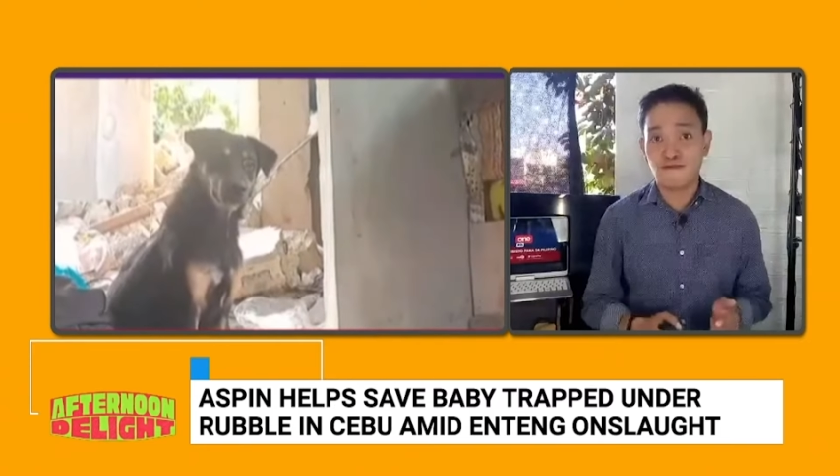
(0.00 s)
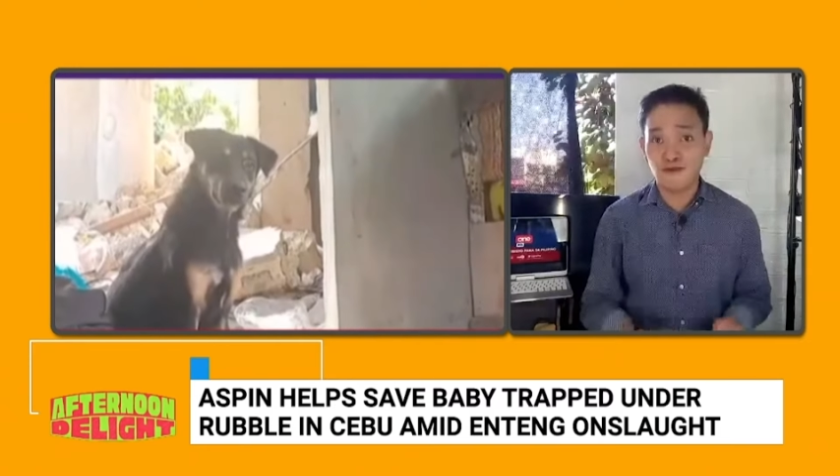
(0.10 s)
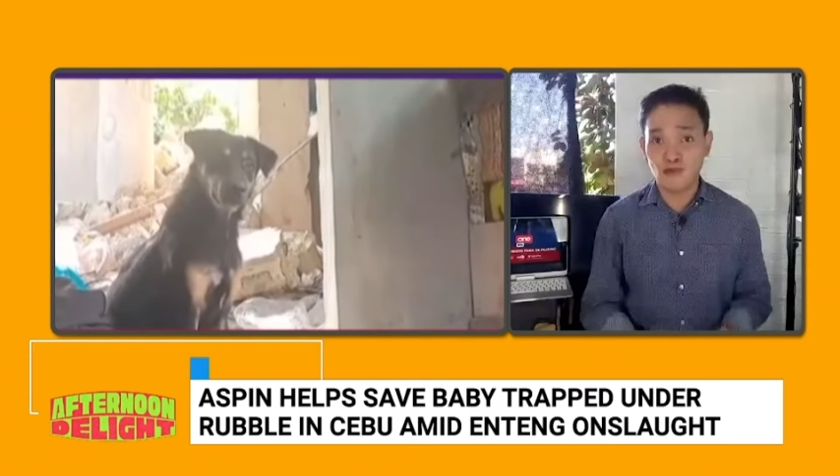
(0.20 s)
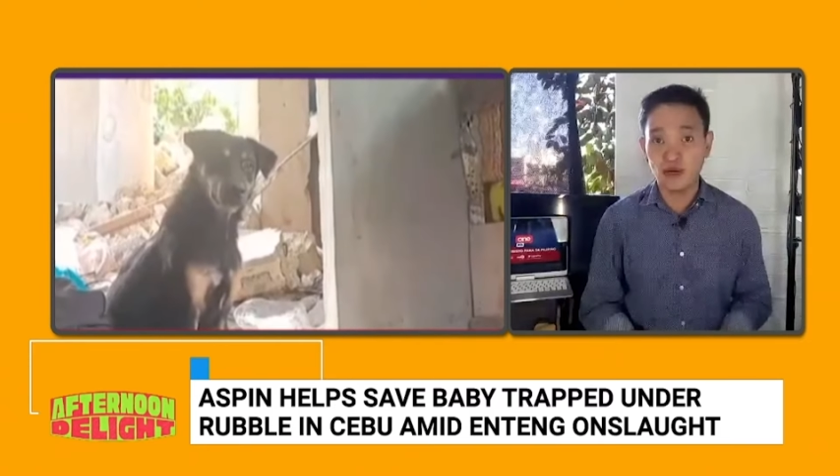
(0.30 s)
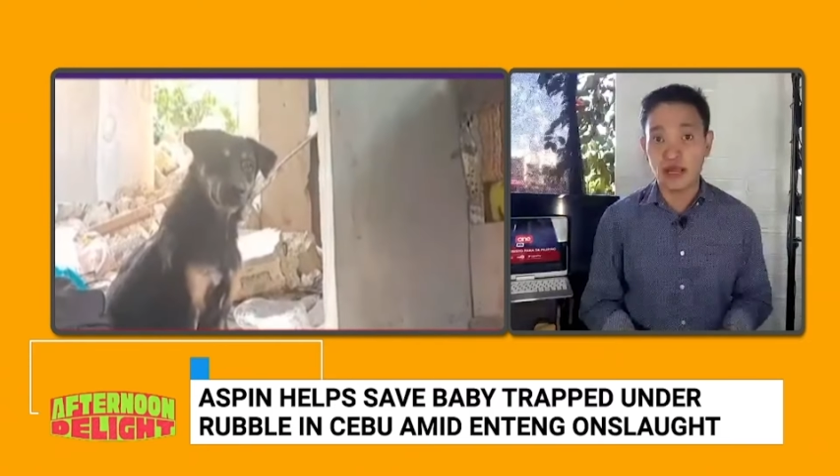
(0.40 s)

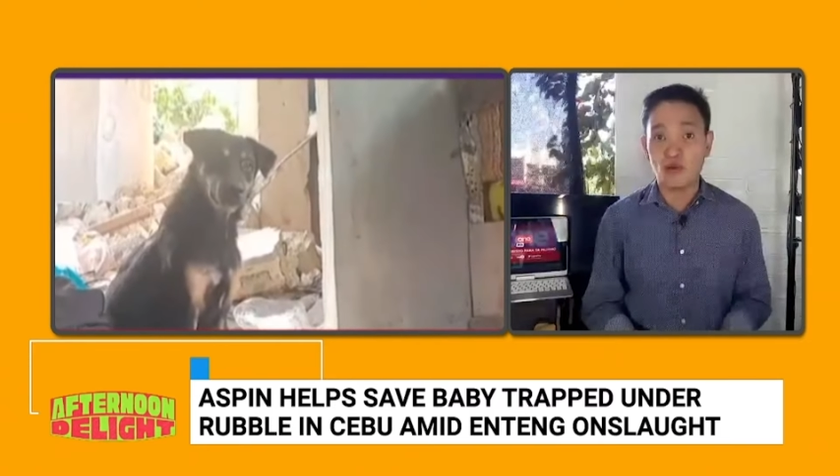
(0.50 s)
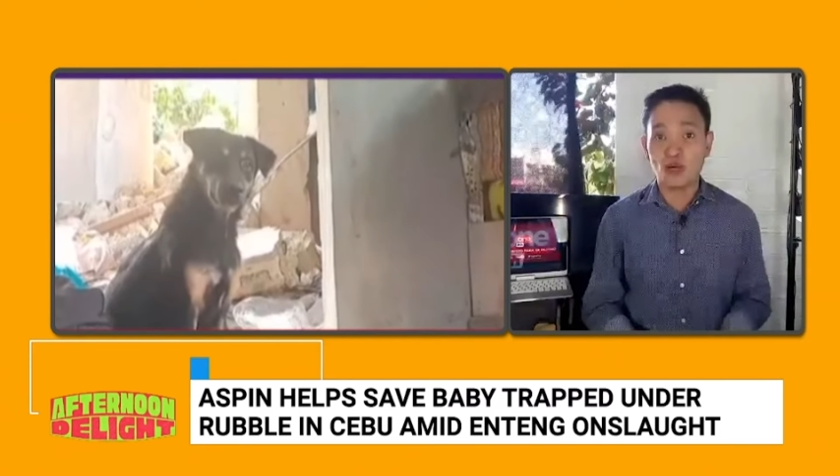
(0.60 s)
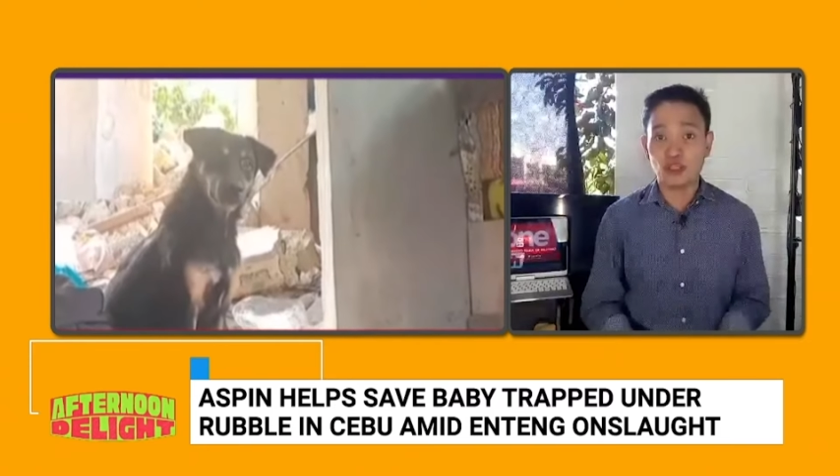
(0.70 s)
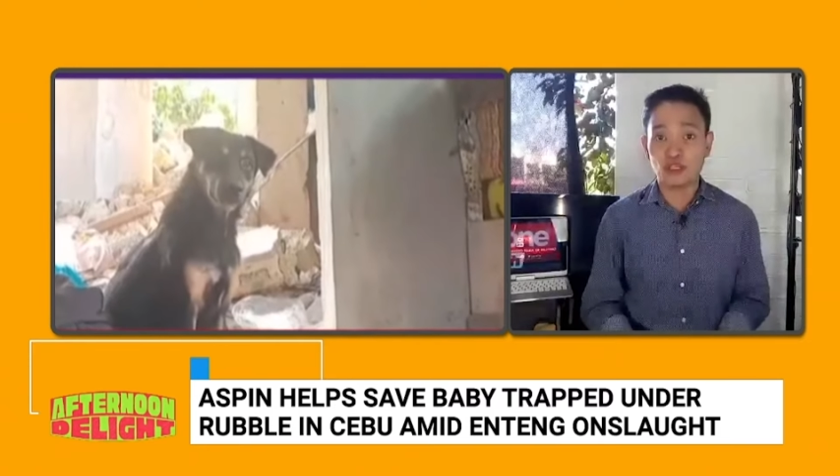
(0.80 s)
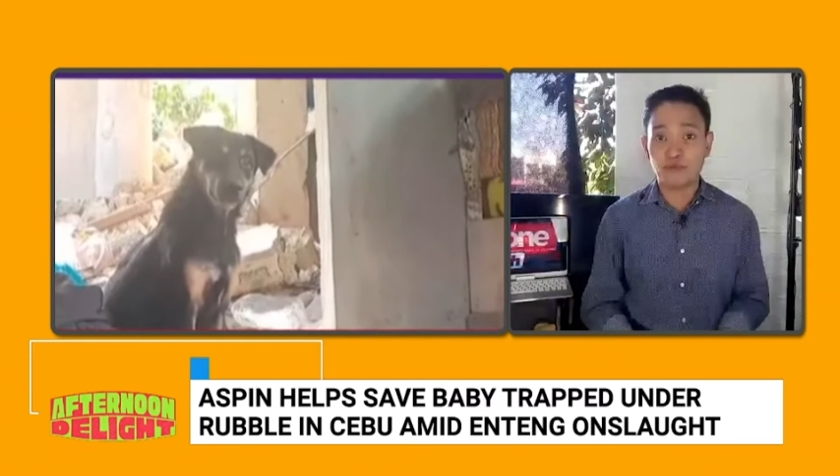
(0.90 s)
food and
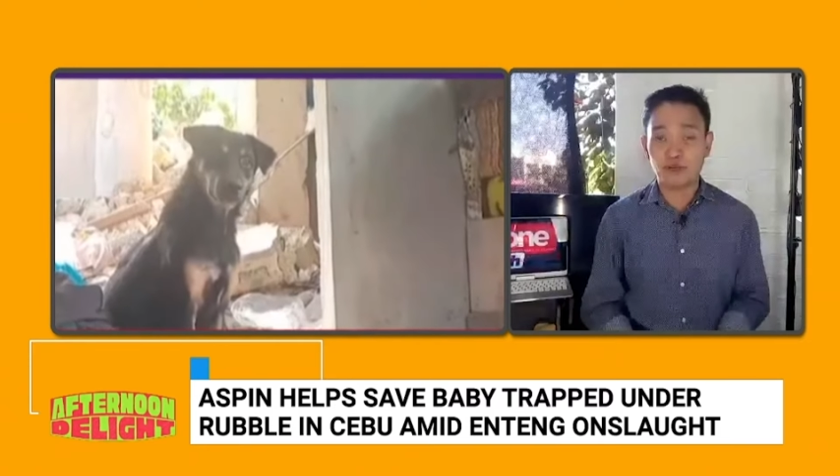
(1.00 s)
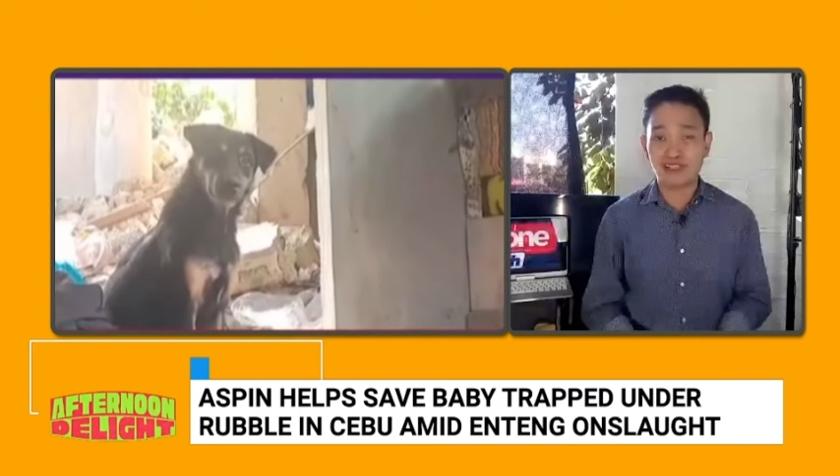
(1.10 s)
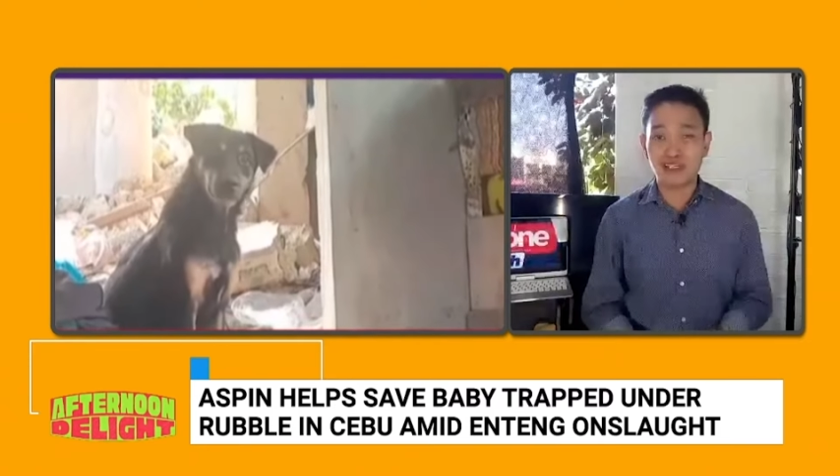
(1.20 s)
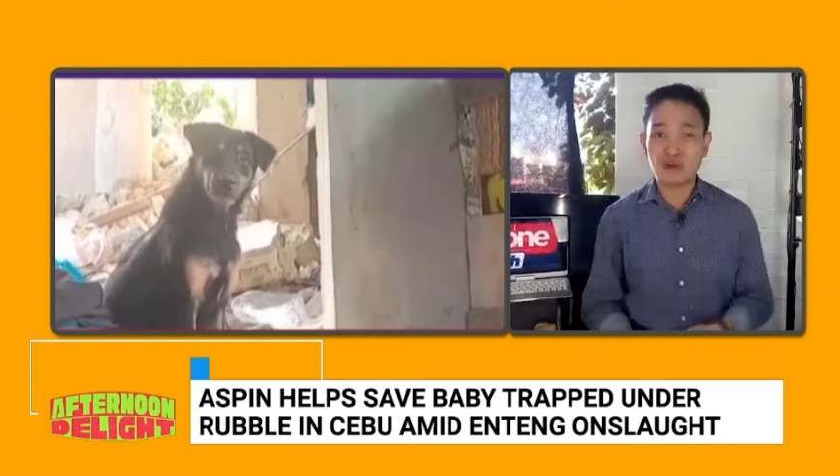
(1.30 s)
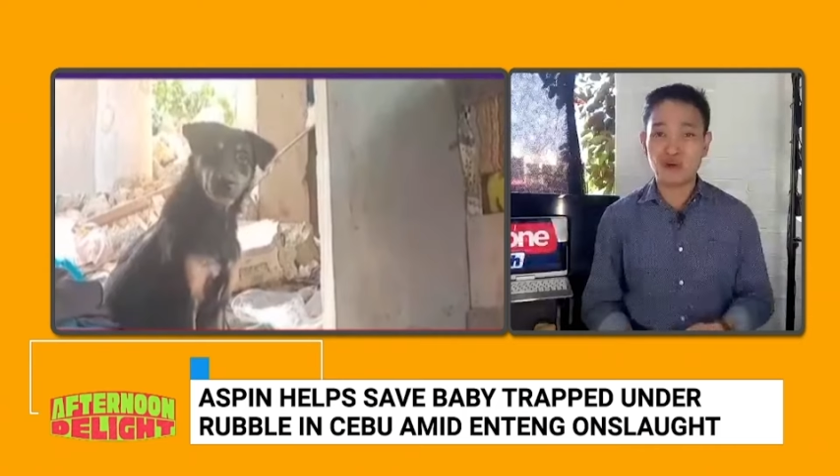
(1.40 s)
water because
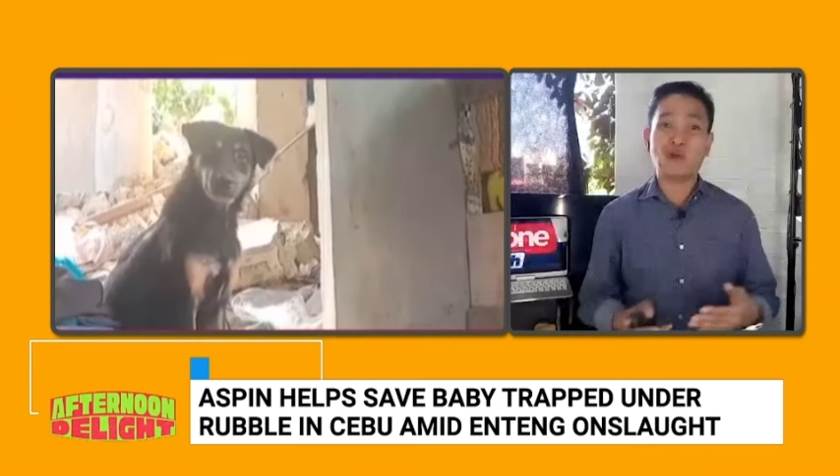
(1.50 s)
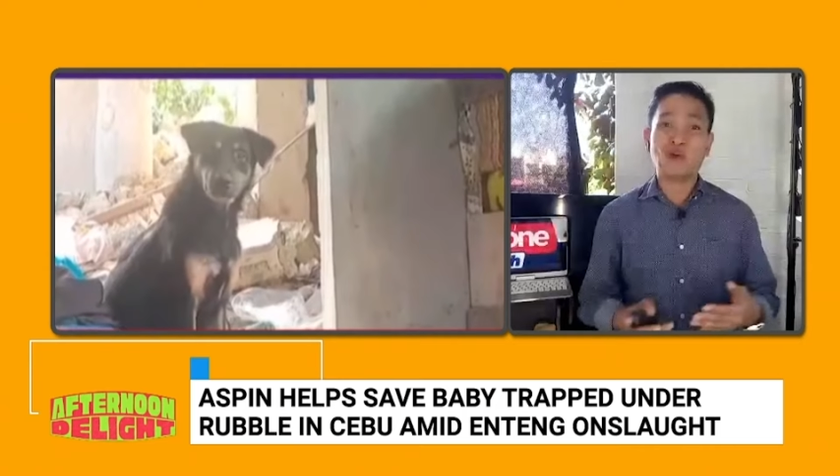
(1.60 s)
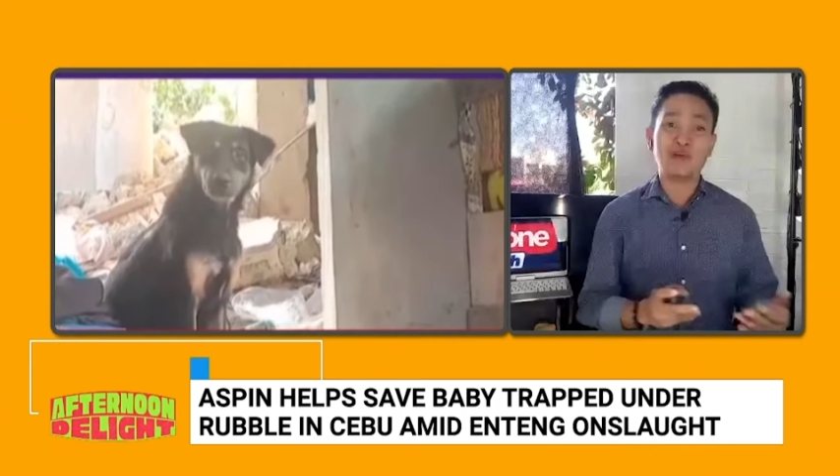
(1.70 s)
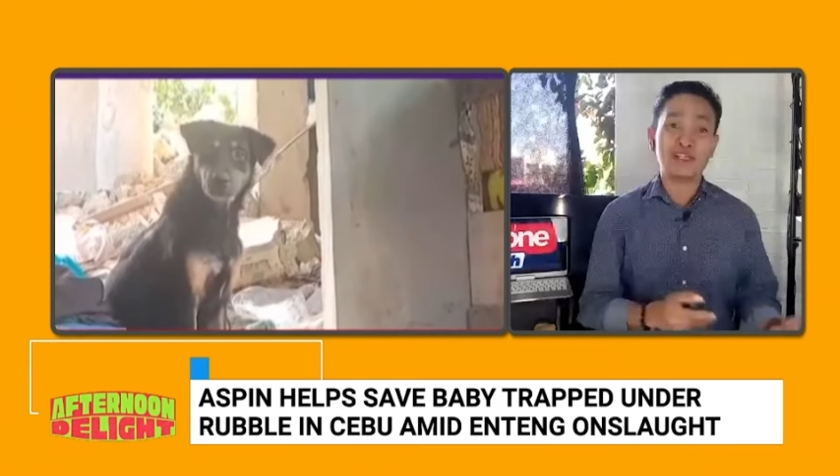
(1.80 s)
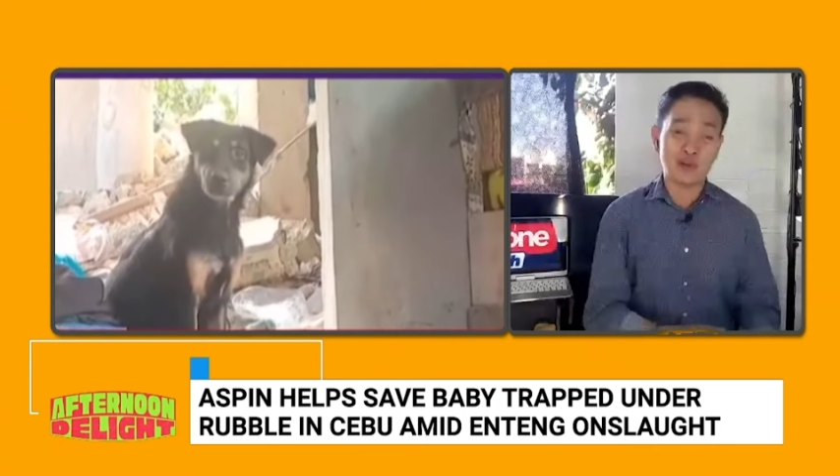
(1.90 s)
the dog
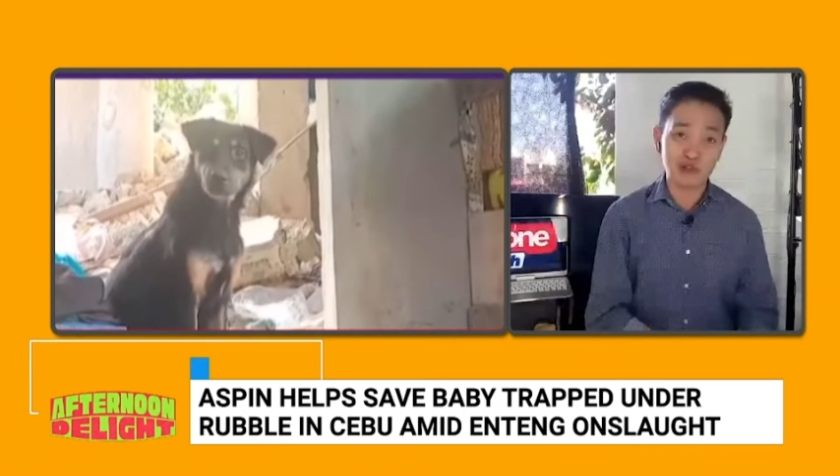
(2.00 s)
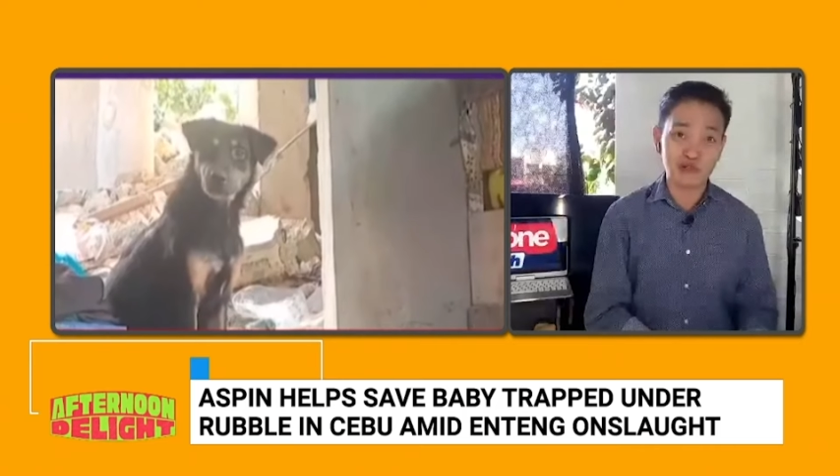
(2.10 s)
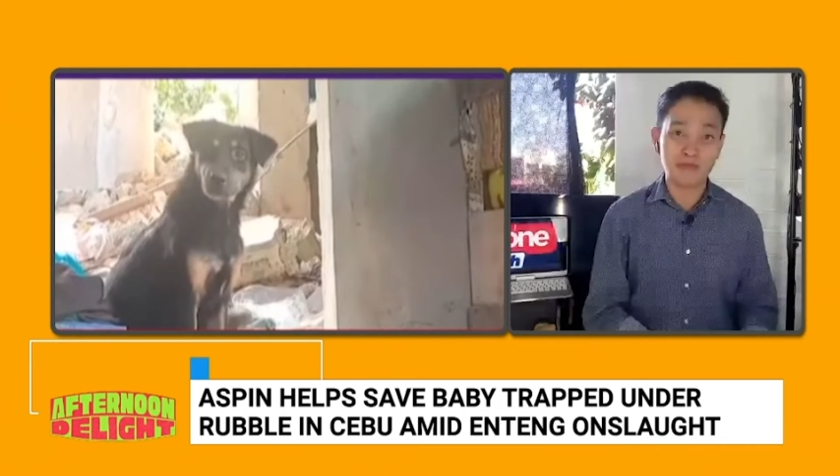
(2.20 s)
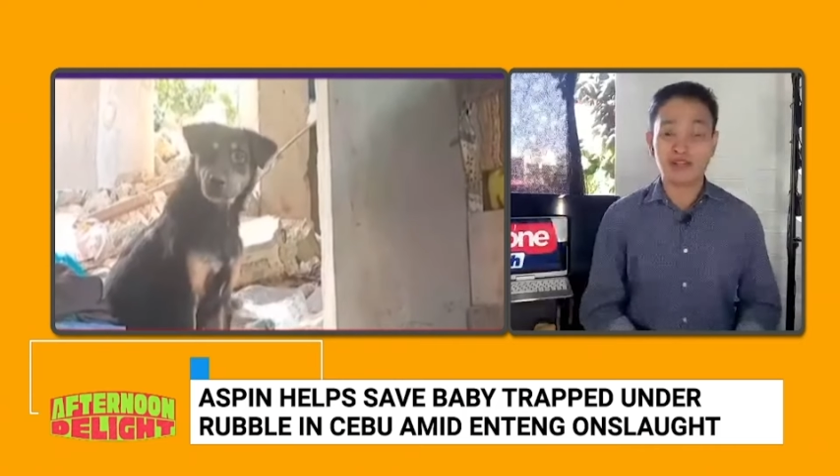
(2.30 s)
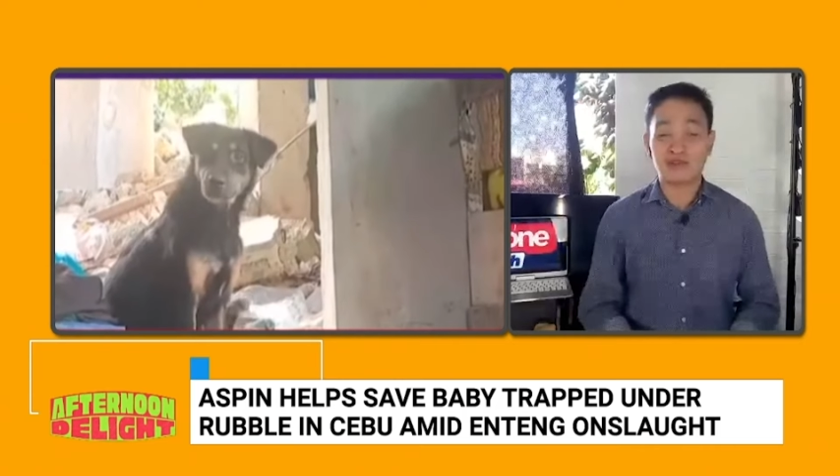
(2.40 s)
always goes
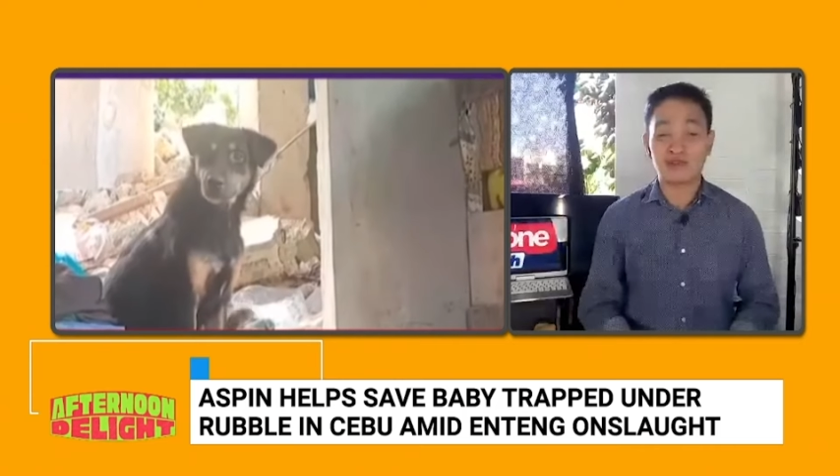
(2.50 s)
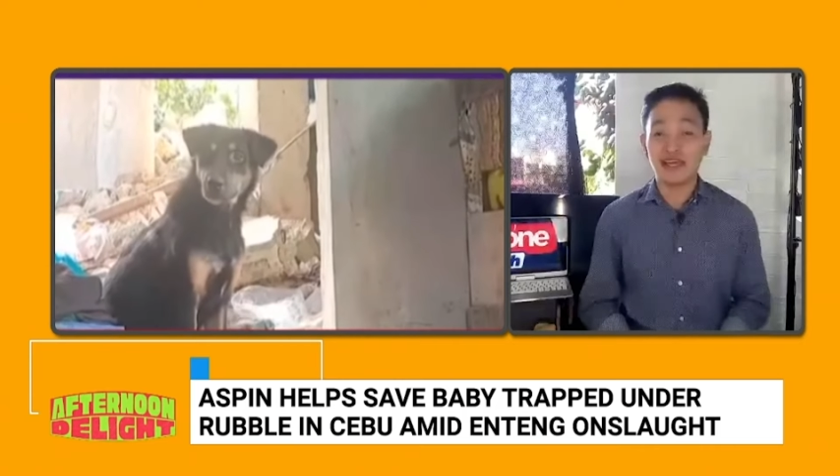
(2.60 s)
back to